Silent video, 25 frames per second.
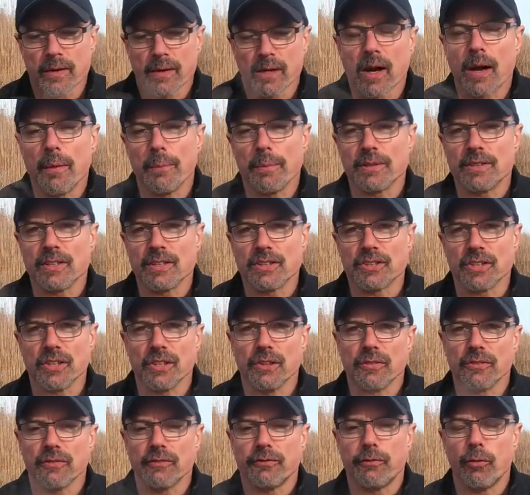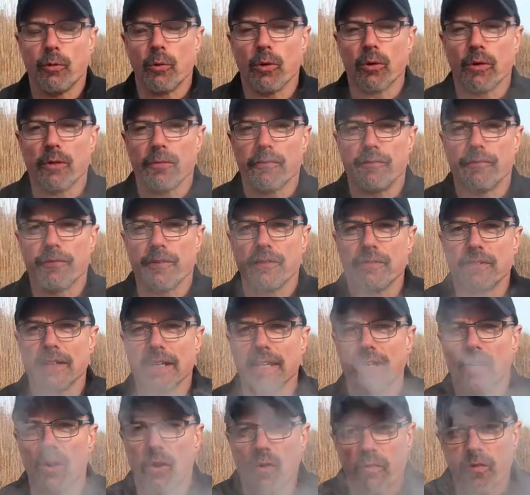competition for
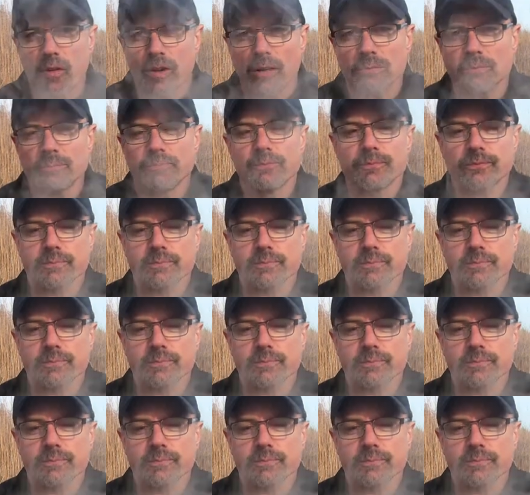50 and over.